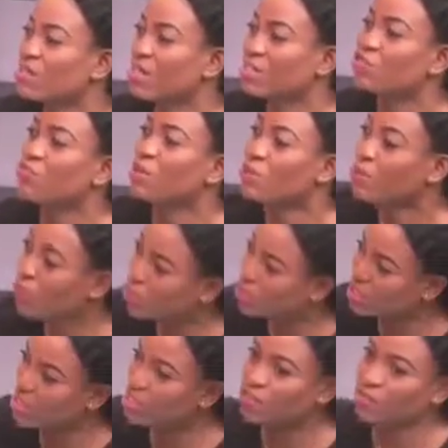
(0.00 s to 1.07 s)
It would be
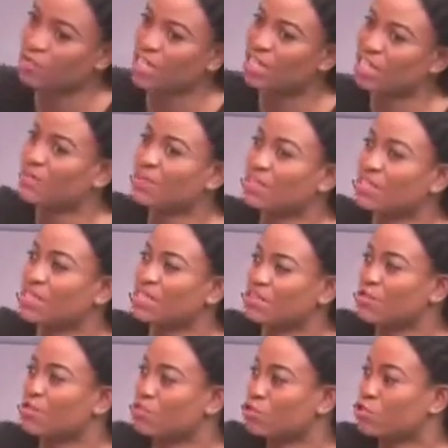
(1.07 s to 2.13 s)
important to us that this person
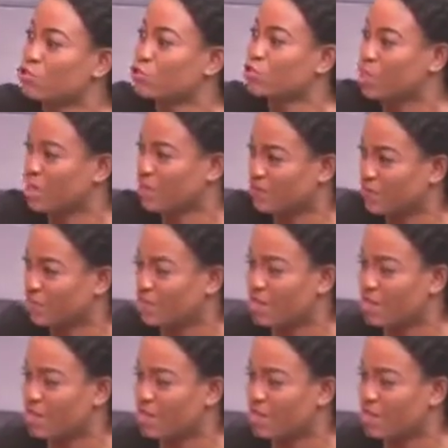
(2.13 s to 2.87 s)
doesn't continue to live,